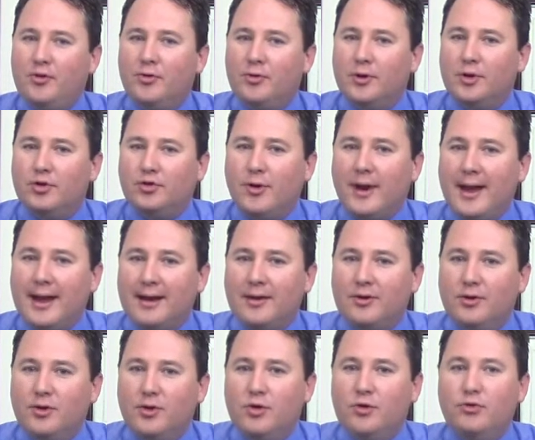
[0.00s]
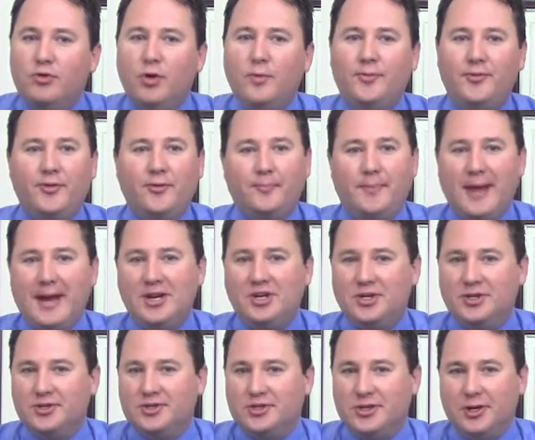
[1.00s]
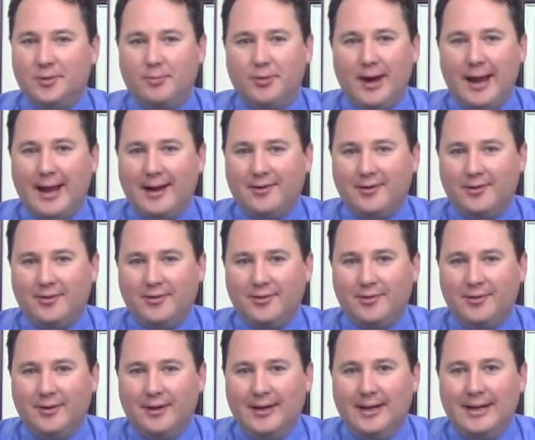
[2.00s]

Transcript: to attract new groups of patients to your practice.